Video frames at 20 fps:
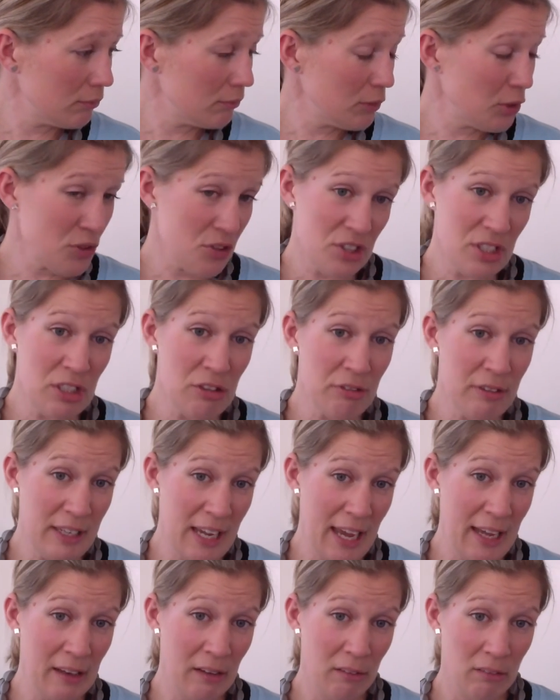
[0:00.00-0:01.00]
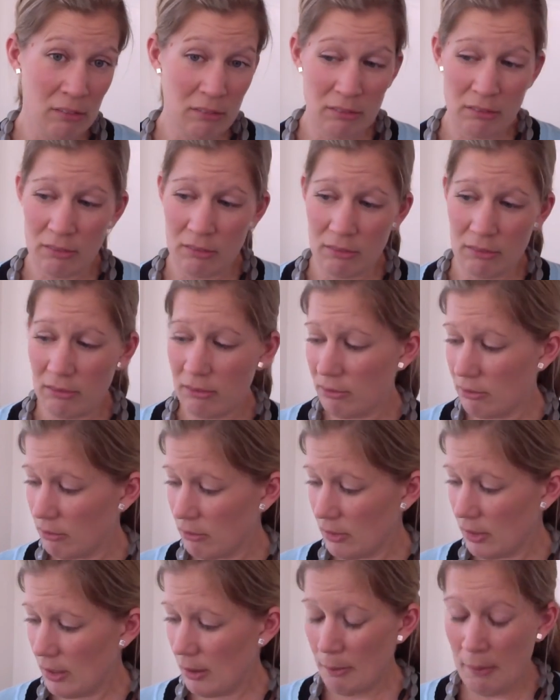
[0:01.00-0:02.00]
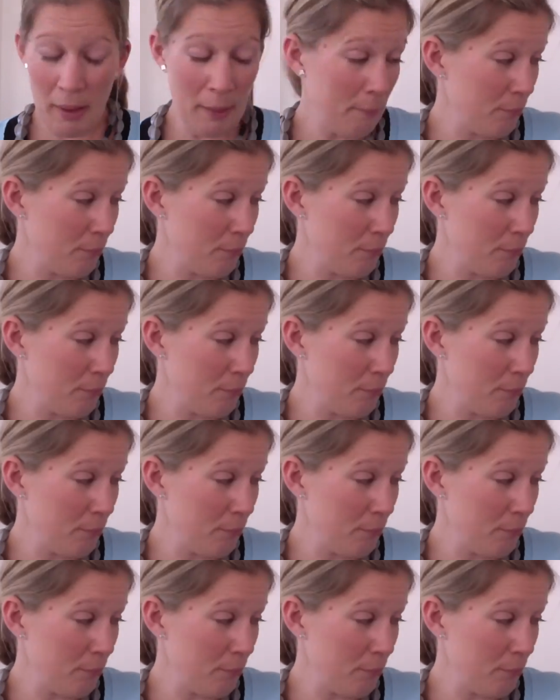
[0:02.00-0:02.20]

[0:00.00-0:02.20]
considering how long my